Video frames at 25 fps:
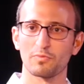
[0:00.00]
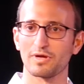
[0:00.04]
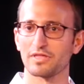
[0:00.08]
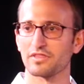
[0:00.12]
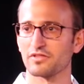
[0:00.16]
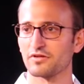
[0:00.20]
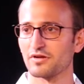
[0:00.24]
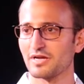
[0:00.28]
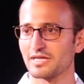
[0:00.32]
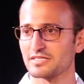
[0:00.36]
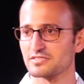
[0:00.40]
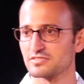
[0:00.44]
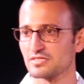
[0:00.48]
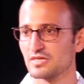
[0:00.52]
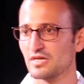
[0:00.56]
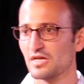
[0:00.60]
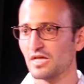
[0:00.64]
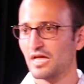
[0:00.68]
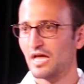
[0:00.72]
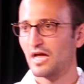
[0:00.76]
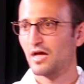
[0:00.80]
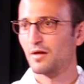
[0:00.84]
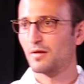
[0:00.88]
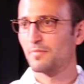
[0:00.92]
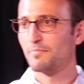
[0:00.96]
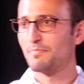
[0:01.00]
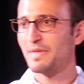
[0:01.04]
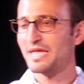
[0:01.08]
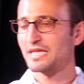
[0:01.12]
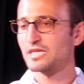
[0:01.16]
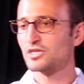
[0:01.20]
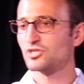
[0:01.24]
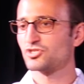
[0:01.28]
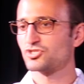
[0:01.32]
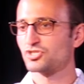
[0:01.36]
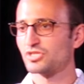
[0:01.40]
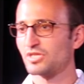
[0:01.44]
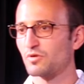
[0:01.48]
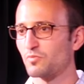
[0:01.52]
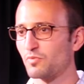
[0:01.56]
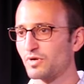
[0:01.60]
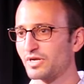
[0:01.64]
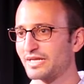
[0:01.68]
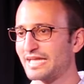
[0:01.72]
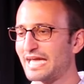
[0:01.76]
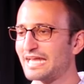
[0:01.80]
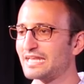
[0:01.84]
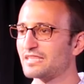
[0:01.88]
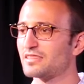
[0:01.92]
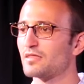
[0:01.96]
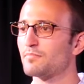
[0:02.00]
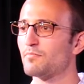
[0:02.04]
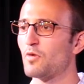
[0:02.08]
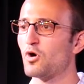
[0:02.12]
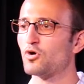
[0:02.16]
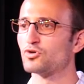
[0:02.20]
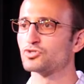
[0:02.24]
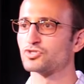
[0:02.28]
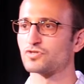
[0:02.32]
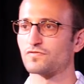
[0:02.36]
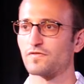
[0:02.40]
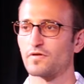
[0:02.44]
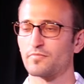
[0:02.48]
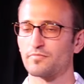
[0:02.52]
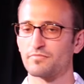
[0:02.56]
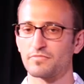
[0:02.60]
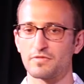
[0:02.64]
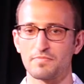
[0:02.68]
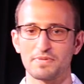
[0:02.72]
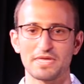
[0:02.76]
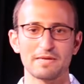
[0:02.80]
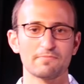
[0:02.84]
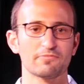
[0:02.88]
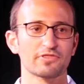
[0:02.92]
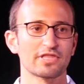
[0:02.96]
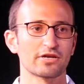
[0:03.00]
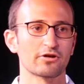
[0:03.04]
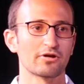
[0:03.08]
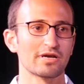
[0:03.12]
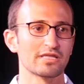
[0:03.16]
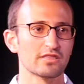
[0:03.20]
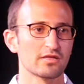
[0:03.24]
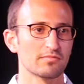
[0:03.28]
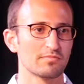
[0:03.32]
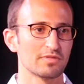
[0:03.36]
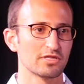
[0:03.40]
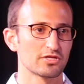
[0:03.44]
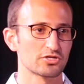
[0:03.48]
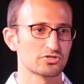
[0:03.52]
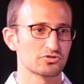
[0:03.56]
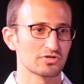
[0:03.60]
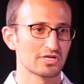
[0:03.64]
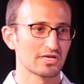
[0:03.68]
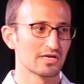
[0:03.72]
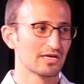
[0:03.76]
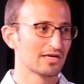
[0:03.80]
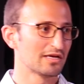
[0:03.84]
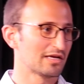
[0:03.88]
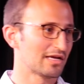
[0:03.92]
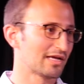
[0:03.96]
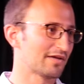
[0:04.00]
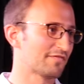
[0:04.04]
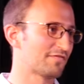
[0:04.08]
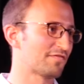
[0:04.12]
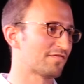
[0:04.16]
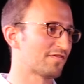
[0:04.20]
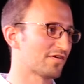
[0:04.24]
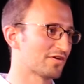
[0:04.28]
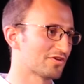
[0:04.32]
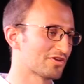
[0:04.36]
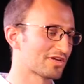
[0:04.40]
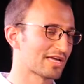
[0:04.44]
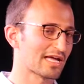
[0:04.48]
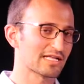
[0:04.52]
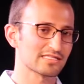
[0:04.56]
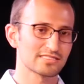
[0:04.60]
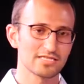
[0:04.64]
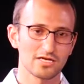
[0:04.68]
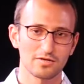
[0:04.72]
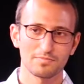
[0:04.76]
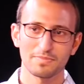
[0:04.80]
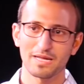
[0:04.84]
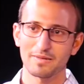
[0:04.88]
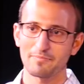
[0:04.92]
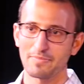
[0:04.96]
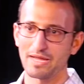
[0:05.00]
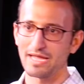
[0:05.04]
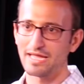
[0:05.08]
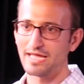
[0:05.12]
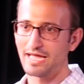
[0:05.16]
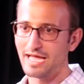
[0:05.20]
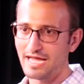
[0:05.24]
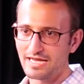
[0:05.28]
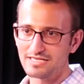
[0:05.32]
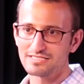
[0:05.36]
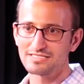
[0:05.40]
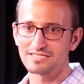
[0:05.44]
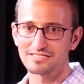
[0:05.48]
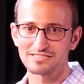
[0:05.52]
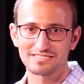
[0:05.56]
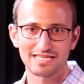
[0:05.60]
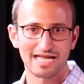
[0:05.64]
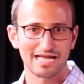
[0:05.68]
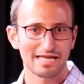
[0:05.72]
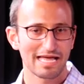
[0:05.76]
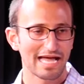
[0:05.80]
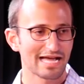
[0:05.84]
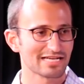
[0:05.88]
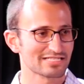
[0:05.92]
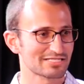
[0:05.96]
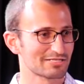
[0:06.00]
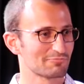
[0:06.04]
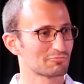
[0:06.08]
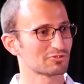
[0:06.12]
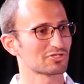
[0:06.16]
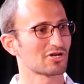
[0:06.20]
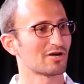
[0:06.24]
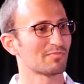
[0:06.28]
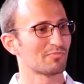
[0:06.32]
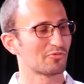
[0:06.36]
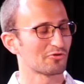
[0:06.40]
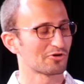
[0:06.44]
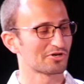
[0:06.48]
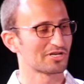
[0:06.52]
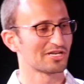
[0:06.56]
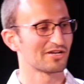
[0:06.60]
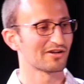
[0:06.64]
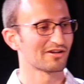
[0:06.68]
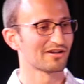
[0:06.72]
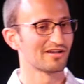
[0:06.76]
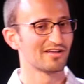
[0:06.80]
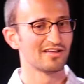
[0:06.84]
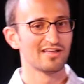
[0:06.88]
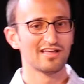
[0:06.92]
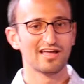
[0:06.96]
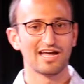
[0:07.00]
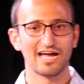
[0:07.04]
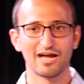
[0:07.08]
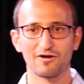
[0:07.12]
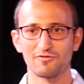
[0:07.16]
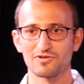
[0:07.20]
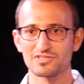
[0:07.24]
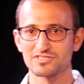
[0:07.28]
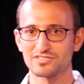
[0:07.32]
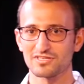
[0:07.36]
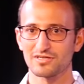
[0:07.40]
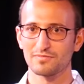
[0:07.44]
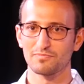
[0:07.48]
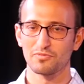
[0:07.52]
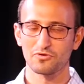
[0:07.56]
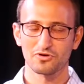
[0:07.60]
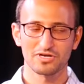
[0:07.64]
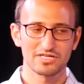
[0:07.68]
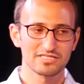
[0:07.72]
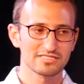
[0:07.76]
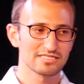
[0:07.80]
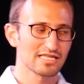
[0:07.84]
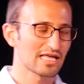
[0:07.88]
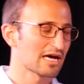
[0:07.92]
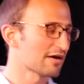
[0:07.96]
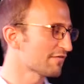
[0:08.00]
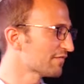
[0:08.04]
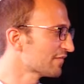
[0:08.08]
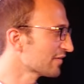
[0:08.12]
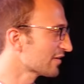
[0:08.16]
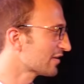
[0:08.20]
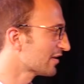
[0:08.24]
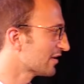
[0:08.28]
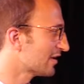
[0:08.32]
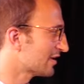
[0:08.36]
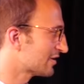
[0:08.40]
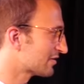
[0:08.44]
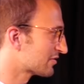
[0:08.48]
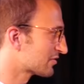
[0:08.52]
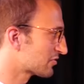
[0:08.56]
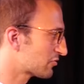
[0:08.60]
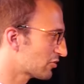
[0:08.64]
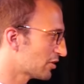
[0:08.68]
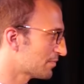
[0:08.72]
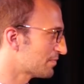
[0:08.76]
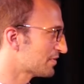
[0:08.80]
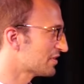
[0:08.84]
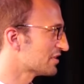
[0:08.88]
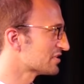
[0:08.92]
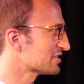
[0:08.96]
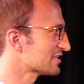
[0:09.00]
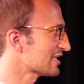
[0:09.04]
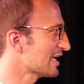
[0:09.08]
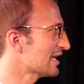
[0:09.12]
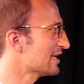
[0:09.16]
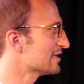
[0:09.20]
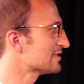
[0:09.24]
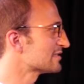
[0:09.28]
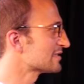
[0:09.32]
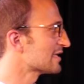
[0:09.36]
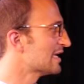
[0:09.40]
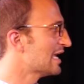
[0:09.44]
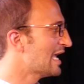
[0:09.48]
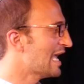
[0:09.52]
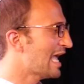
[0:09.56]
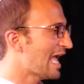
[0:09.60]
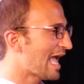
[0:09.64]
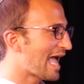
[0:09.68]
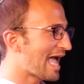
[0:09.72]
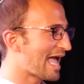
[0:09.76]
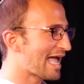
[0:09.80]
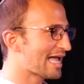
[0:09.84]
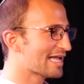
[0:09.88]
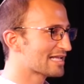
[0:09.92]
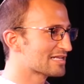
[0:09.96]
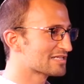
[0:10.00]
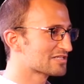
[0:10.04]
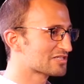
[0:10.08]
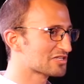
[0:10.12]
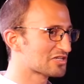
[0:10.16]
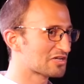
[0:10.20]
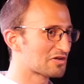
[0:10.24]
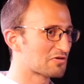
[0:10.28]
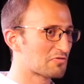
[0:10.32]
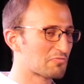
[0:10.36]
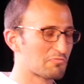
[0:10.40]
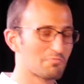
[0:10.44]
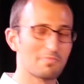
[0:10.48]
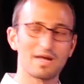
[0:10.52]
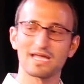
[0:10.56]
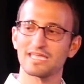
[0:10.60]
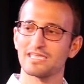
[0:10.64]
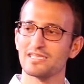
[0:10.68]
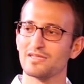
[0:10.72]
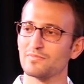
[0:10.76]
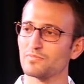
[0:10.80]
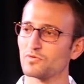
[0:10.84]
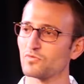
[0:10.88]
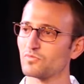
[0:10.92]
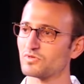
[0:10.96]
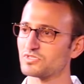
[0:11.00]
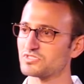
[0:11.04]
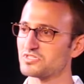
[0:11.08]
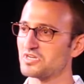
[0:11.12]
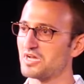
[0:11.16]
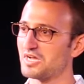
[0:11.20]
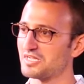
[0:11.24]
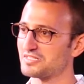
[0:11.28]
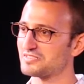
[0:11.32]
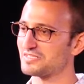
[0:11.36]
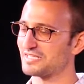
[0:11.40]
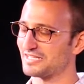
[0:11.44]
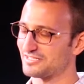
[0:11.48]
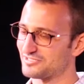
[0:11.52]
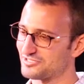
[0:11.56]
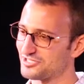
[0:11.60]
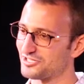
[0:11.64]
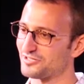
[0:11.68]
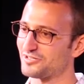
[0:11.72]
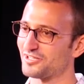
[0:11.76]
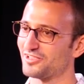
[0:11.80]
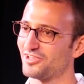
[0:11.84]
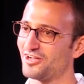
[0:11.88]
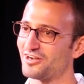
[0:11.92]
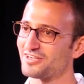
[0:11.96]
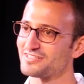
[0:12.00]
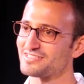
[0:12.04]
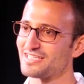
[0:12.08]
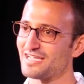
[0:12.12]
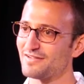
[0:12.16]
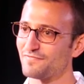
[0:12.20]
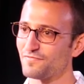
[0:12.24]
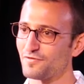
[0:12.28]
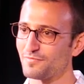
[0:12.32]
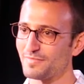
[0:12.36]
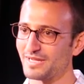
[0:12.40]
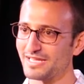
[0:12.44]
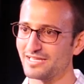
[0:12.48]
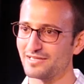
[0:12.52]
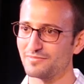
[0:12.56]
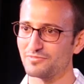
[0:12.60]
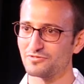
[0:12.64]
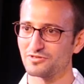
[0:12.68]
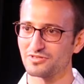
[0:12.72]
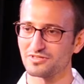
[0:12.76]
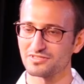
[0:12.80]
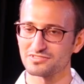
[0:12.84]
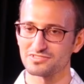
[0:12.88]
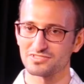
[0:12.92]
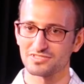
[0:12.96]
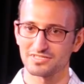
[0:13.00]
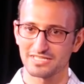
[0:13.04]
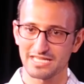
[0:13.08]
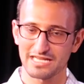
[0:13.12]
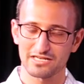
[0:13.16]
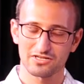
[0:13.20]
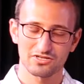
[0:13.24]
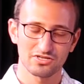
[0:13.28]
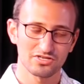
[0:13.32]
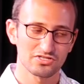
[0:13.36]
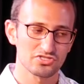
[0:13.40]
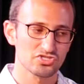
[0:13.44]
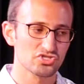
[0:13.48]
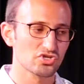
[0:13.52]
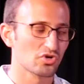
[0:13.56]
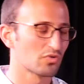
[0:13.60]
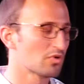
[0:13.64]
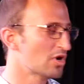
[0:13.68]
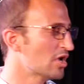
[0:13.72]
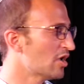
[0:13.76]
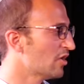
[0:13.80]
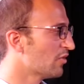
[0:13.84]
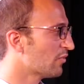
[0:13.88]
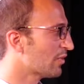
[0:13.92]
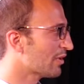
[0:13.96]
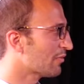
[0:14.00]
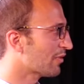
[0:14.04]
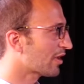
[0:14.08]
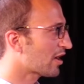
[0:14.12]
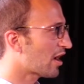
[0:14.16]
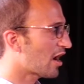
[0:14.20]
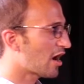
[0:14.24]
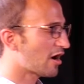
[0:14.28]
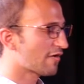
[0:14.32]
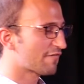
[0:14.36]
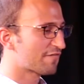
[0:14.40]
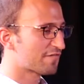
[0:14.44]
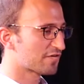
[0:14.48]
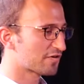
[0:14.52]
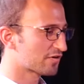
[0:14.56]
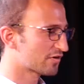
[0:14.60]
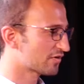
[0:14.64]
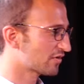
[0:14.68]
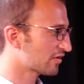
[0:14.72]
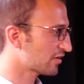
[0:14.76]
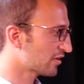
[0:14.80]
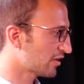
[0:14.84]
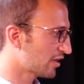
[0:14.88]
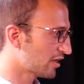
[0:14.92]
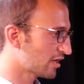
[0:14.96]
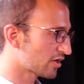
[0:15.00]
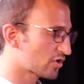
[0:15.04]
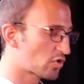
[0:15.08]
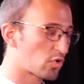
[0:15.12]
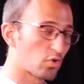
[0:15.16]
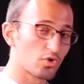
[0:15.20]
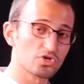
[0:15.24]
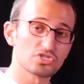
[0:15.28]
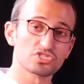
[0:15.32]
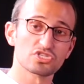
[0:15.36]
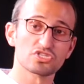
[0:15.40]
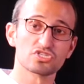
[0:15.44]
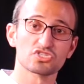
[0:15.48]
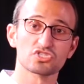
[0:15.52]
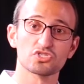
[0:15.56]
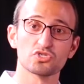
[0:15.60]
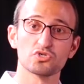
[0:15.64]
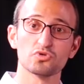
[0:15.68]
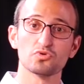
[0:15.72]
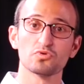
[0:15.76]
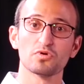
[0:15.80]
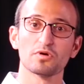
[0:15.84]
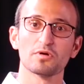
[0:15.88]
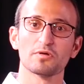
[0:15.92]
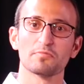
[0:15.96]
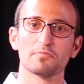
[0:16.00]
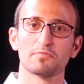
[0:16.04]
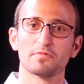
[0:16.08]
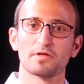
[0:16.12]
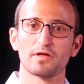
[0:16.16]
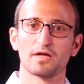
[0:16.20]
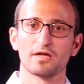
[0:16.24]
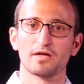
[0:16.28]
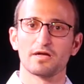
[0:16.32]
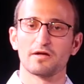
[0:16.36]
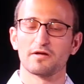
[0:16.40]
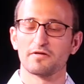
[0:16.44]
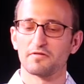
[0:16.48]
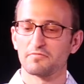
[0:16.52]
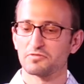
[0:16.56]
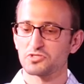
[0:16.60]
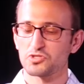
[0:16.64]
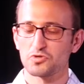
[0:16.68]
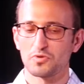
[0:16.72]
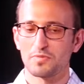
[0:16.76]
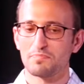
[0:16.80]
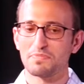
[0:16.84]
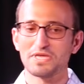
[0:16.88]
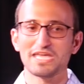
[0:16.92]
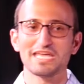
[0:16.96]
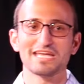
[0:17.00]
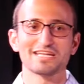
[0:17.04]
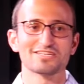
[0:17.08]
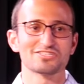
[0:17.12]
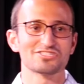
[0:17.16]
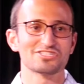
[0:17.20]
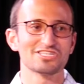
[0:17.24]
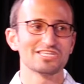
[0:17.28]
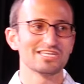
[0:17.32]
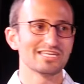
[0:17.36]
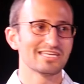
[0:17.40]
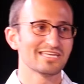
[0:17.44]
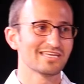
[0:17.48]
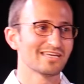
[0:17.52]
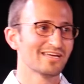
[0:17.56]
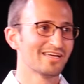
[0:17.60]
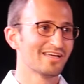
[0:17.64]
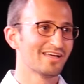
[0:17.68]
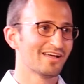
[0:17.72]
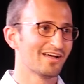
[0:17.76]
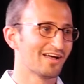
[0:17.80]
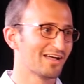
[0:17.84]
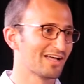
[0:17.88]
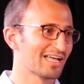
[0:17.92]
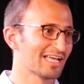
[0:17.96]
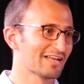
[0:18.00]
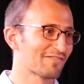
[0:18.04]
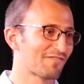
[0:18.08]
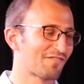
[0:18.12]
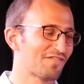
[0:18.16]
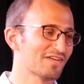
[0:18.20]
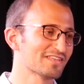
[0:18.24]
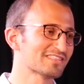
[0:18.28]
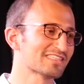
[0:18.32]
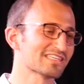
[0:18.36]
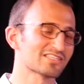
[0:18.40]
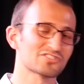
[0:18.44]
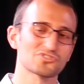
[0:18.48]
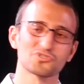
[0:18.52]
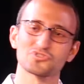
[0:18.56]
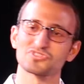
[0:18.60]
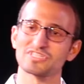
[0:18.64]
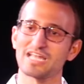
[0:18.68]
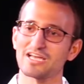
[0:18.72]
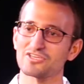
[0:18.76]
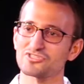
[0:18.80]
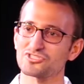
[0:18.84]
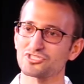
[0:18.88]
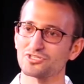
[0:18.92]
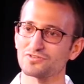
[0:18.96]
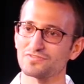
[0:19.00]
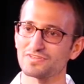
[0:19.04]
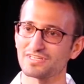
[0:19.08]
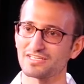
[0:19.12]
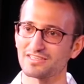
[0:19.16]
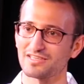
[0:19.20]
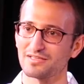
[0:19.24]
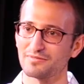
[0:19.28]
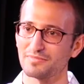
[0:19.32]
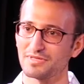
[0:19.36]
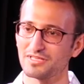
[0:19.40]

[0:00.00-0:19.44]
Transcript: whether it's making sure that we're getting the most from the people that are in the military. If you can't tell by my accent, I actually was not born here. I was born in South Africa and grew up in the States, and my Hebrew was not, it took a long time for my Hebrew to get good. So we want to offer courses to a PhD in physics who's now serving in the